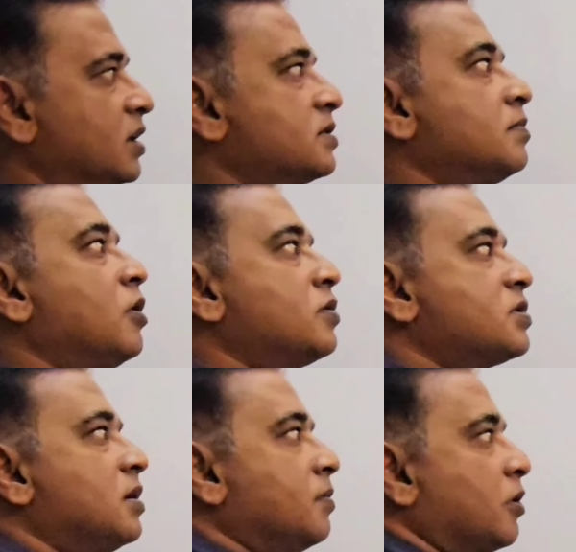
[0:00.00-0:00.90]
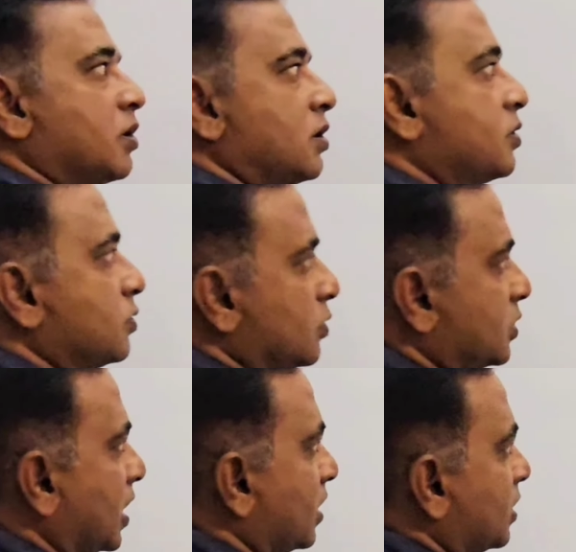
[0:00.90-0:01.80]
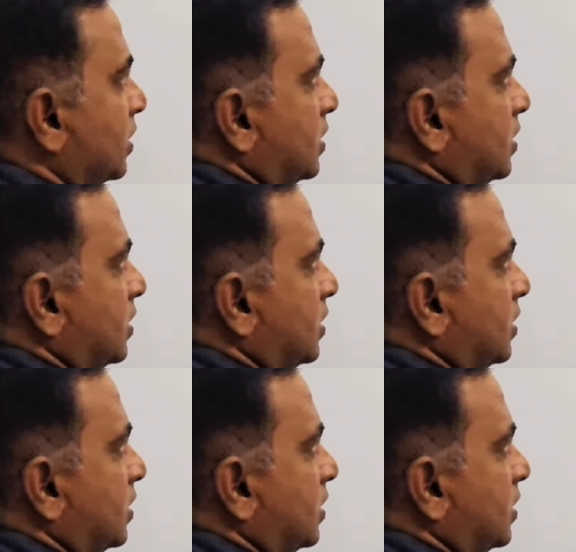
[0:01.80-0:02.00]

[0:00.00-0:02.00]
it is most important to know that